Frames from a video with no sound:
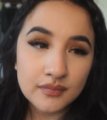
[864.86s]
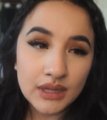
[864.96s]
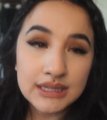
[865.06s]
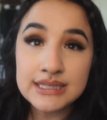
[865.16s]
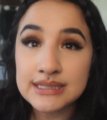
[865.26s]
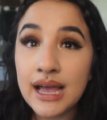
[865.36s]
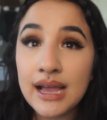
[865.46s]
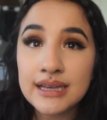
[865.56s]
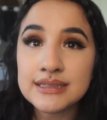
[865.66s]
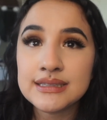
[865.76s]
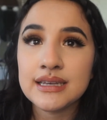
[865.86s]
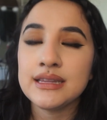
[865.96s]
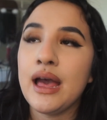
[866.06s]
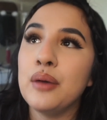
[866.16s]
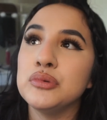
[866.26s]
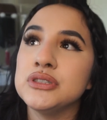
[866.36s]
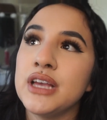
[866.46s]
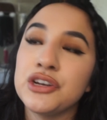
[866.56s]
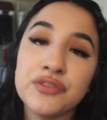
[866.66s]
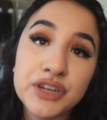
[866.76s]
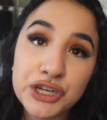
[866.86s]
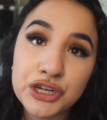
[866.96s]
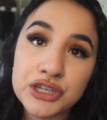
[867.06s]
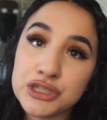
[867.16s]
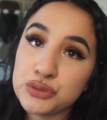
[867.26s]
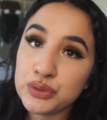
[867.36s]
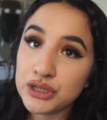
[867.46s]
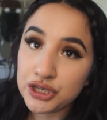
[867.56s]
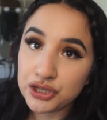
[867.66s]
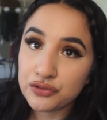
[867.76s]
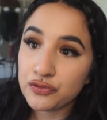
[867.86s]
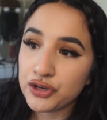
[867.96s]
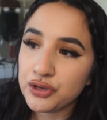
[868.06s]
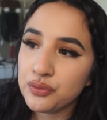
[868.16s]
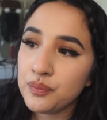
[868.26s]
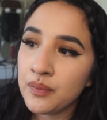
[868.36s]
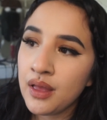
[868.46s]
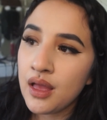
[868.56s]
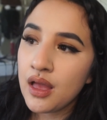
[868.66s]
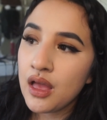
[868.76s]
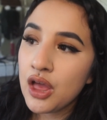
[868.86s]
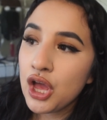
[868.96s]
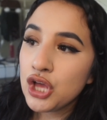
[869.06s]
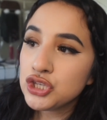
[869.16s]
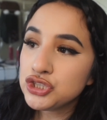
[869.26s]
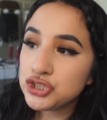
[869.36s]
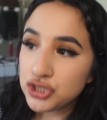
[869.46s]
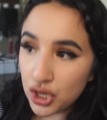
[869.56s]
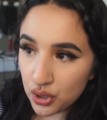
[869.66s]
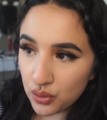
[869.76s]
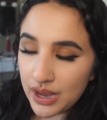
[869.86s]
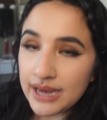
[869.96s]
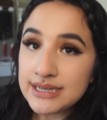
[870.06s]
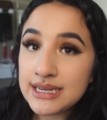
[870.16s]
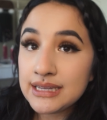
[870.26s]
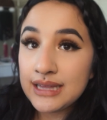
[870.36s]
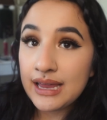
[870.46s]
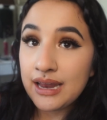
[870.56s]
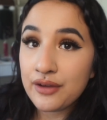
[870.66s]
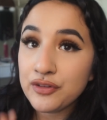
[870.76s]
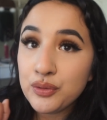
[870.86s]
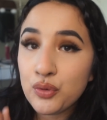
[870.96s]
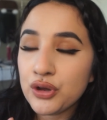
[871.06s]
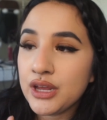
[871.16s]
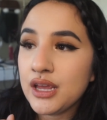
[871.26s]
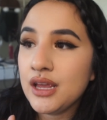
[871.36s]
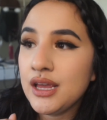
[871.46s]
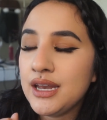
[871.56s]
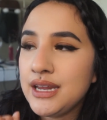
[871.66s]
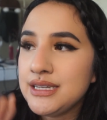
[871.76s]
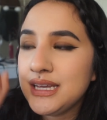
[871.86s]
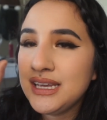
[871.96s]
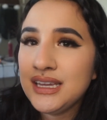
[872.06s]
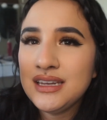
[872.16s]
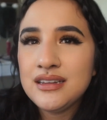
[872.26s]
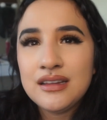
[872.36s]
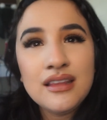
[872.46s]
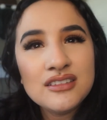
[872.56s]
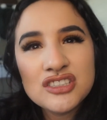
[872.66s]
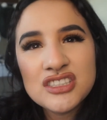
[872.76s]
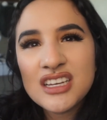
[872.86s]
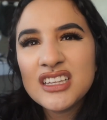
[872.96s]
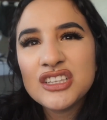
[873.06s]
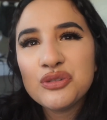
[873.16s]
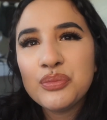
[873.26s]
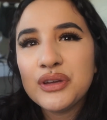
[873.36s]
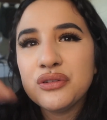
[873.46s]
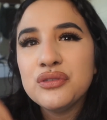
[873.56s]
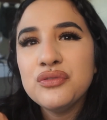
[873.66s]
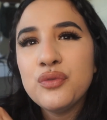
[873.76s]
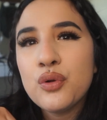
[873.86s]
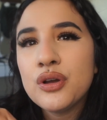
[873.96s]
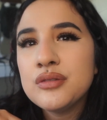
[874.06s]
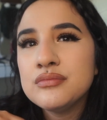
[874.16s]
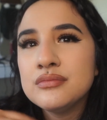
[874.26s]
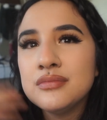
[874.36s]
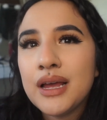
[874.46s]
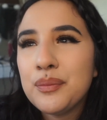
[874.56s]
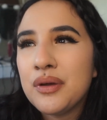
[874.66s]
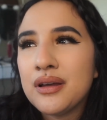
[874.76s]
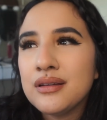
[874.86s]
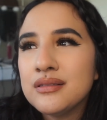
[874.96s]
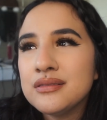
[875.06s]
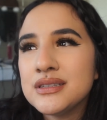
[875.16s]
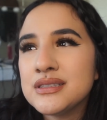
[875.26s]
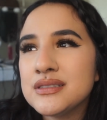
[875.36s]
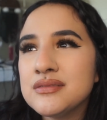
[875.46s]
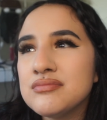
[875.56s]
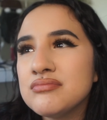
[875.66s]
this guy saying that apple cider vinegar is really good for you. So I take that every morning and I take it in a just like a little pill form. I bought this